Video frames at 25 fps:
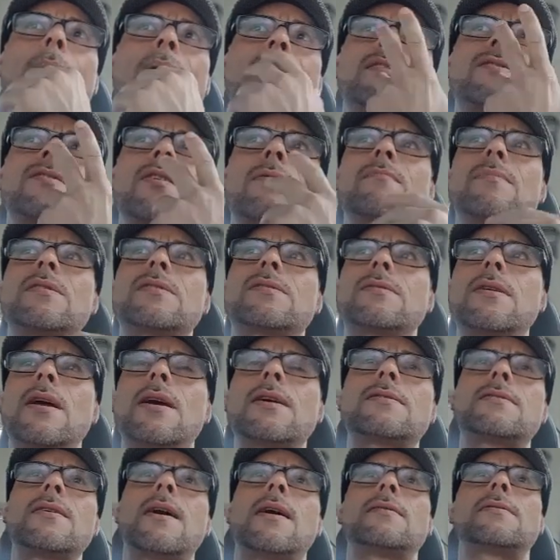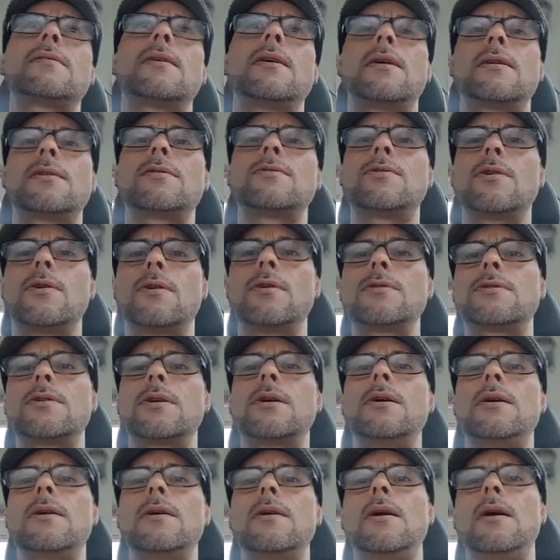made some mistakes down there in
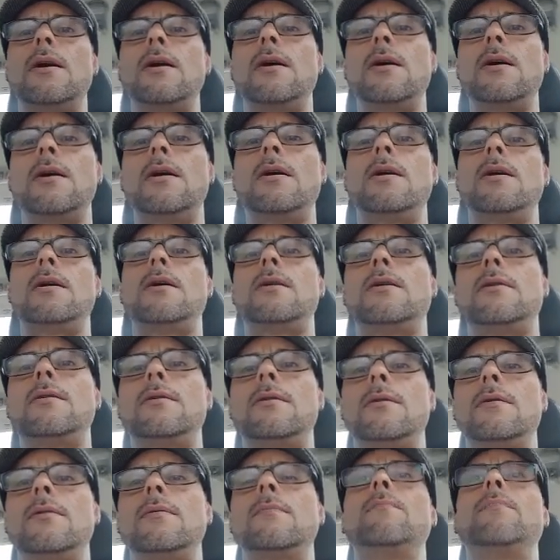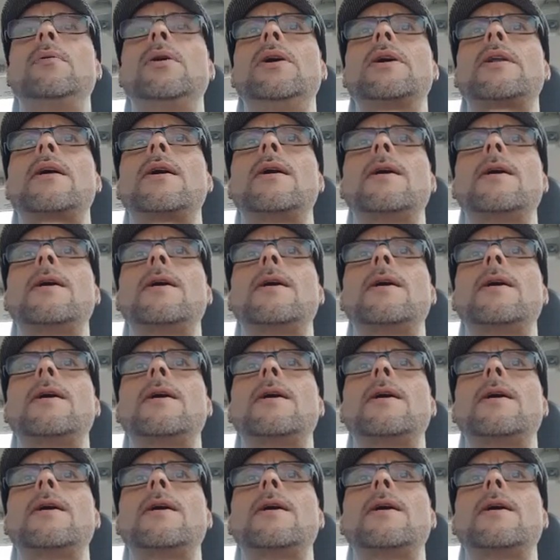Georgia, but